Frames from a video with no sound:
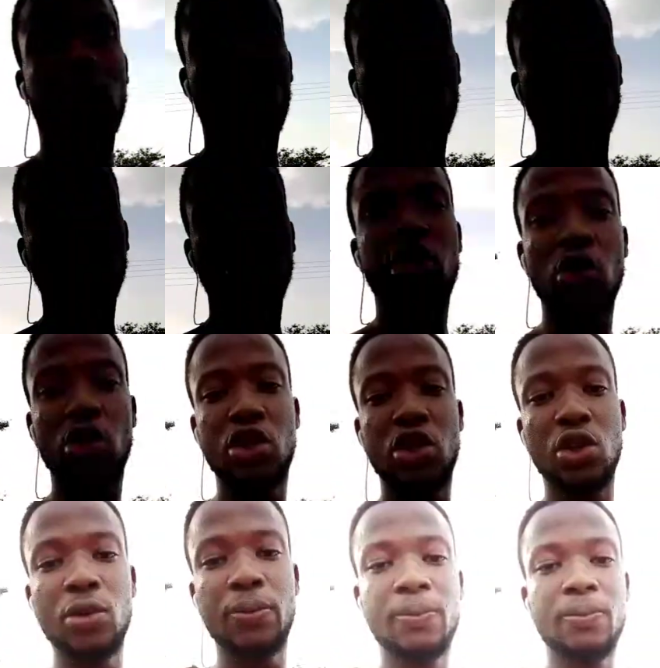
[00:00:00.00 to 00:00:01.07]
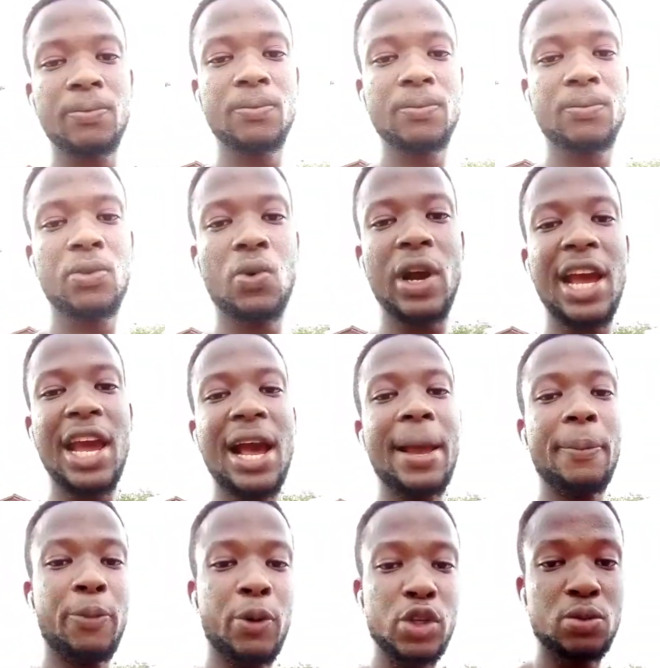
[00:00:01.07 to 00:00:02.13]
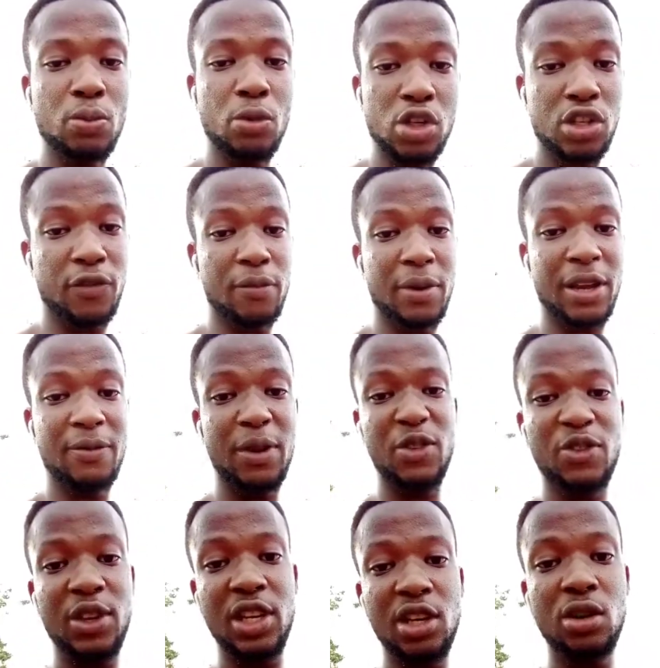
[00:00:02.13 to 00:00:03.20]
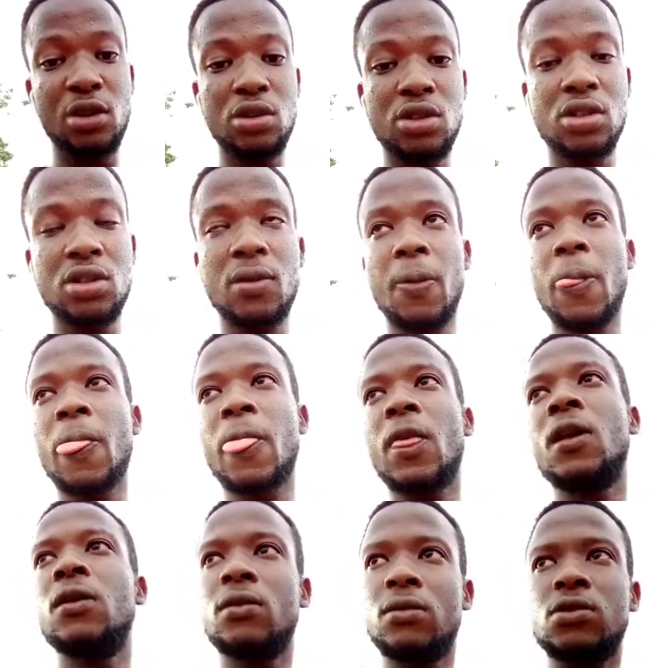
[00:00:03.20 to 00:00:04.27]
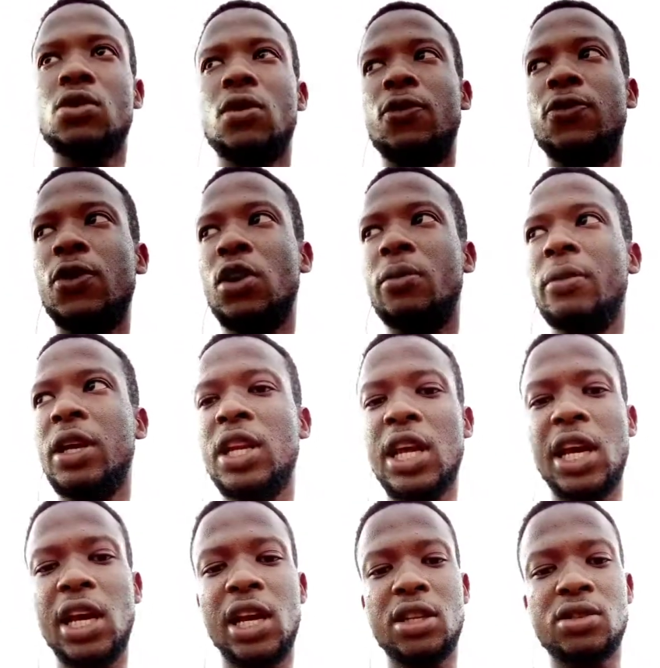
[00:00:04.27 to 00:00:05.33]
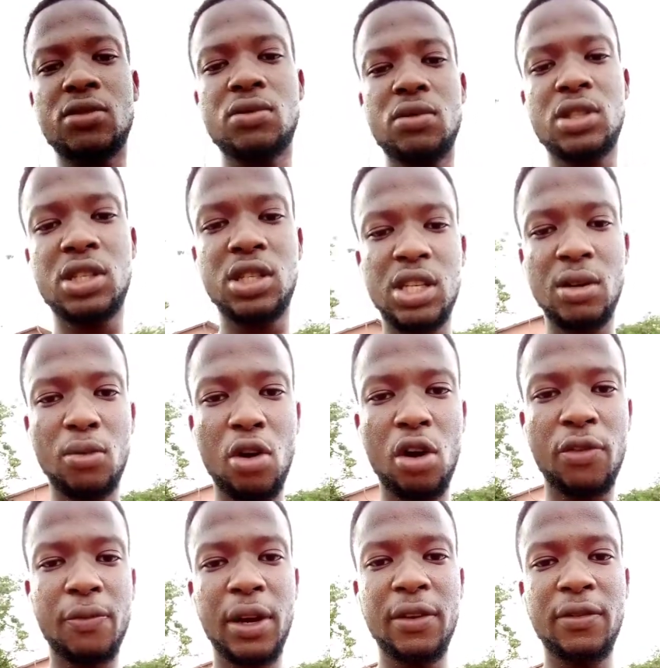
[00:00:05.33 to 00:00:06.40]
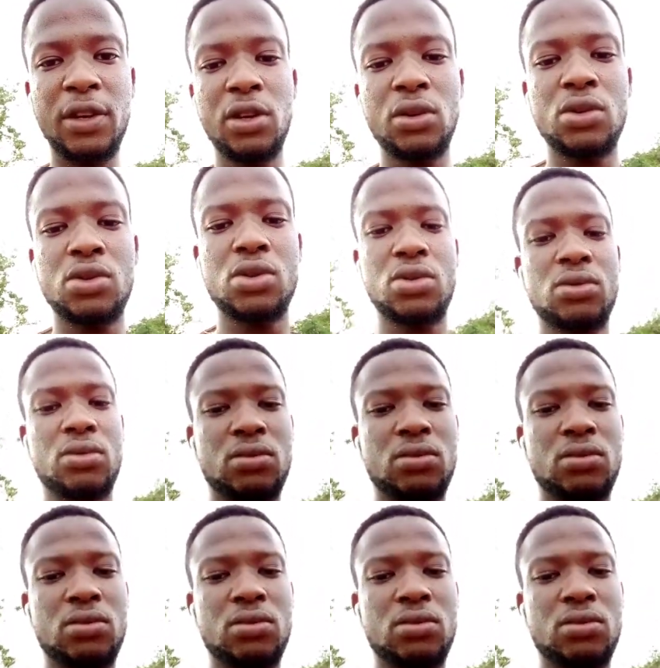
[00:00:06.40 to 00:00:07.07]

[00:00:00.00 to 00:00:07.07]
and YouTube, where I post most of my videos. So follow me there and see more of my videos.